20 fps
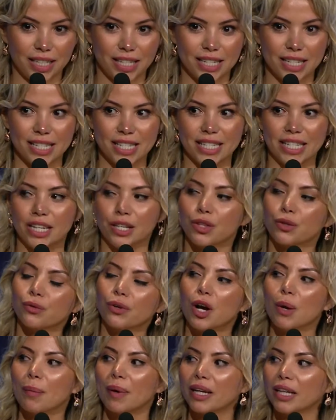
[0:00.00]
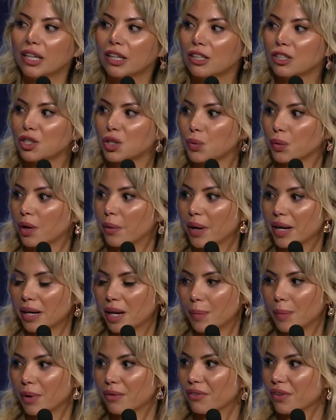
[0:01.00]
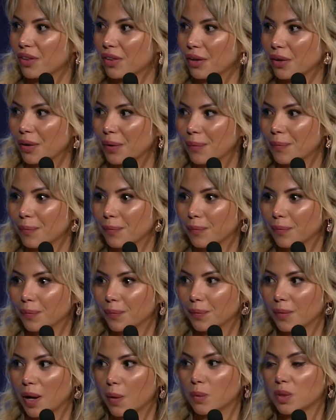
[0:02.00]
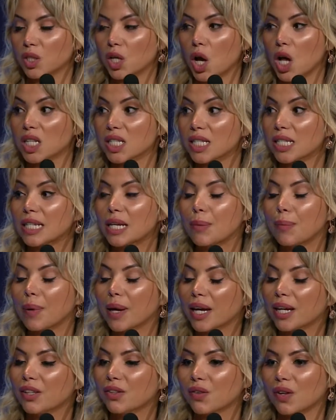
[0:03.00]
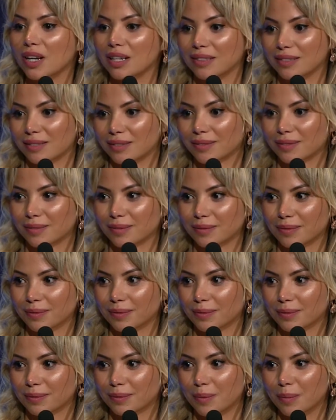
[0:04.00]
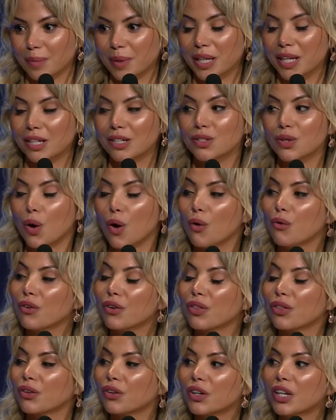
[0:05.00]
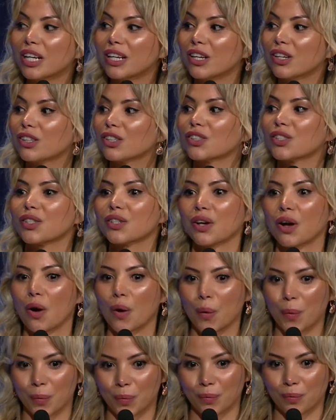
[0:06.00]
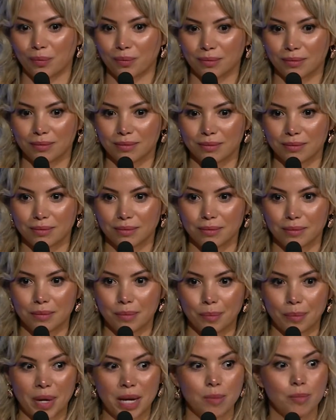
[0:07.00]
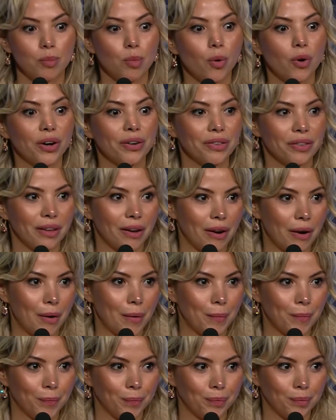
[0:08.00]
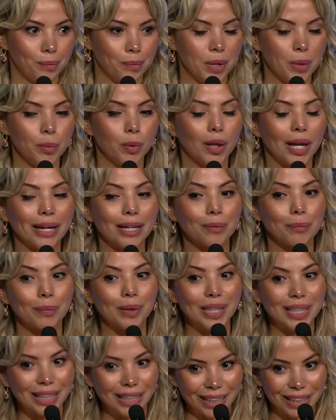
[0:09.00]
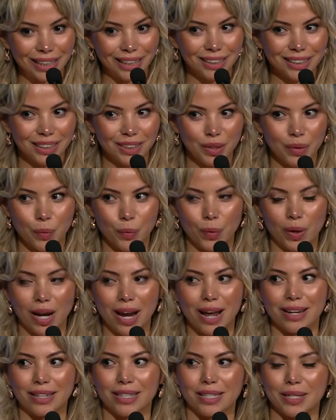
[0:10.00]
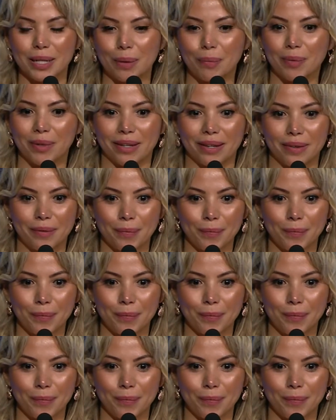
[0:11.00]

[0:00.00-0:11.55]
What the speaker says: See, throughout my years growing up over there, I was constantly picked on, because over 30 years ago, being born there, people like me were not accepted.